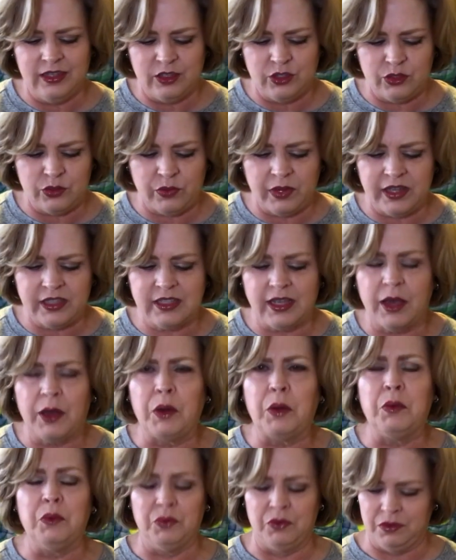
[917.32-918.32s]
So as I
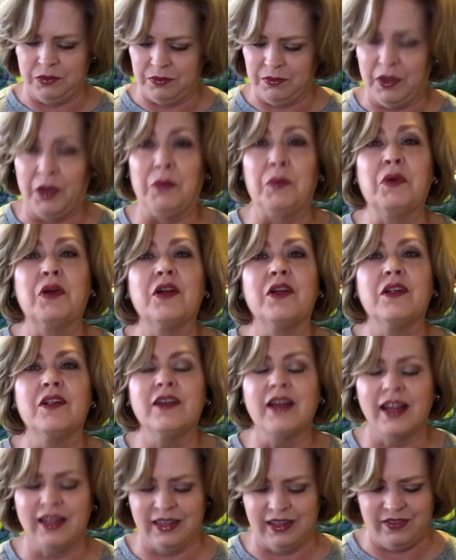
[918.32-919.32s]
oh my
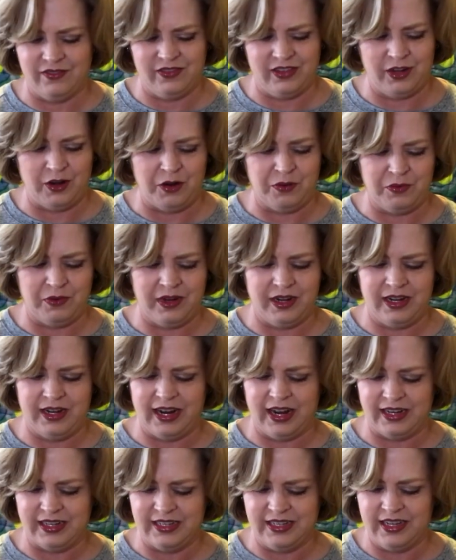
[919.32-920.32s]
word, I love it
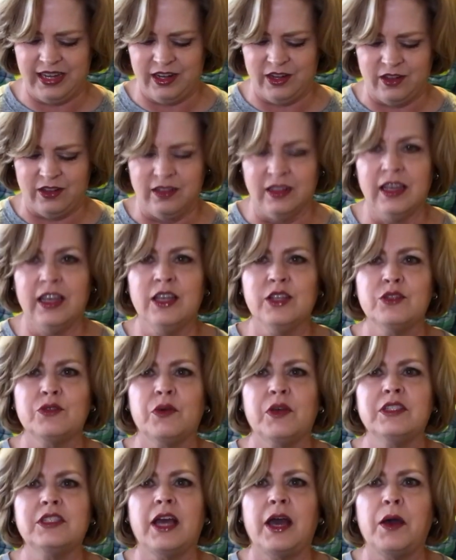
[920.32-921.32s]
already, I can tell.
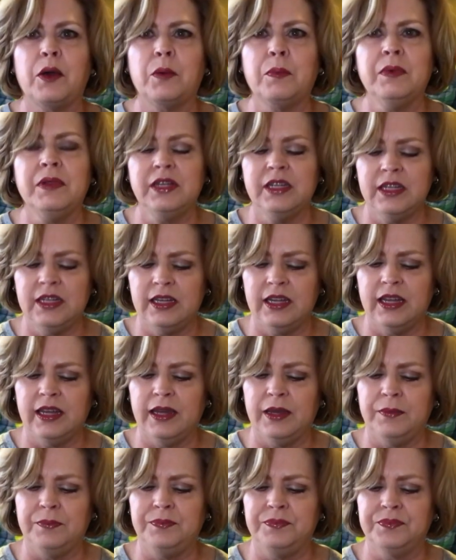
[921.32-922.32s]
So as I open it
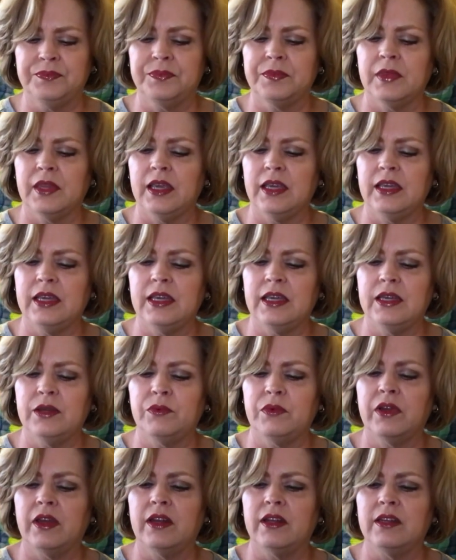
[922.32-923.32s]
up,
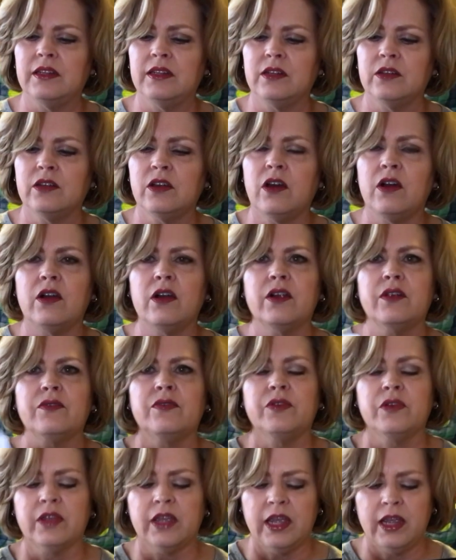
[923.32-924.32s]
again, we got a little
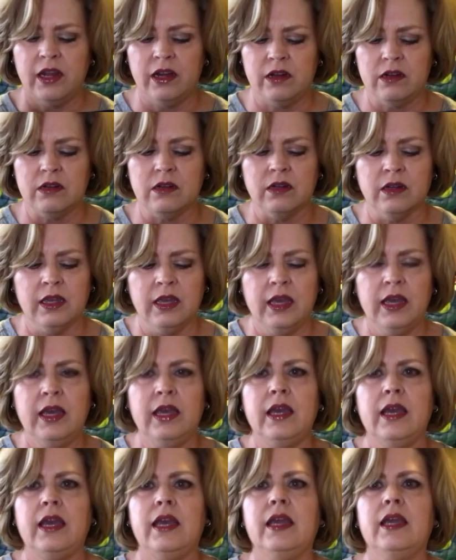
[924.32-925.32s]
card for care,
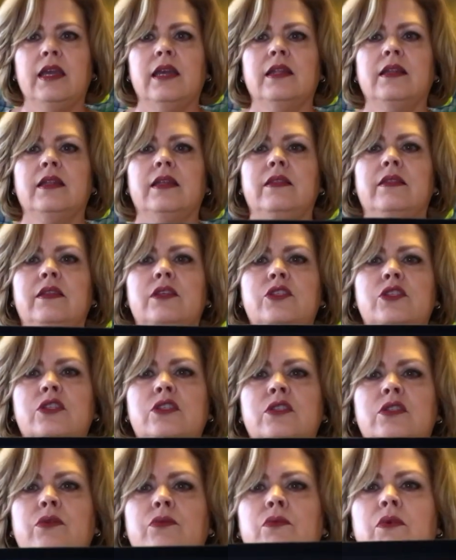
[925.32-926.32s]
and this
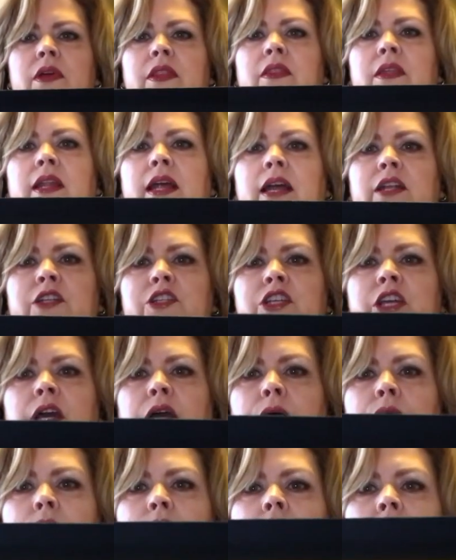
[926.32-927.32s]
is the one that I
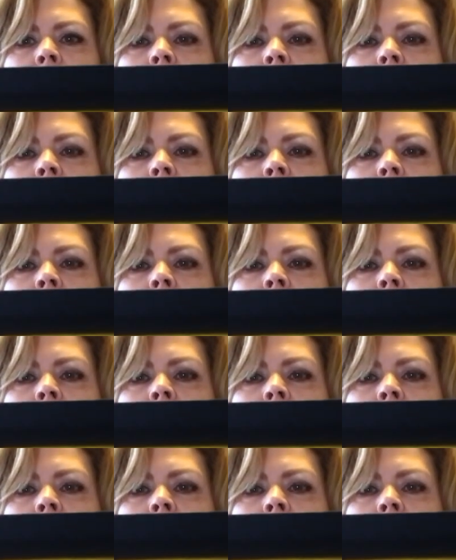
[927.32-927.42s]
chose.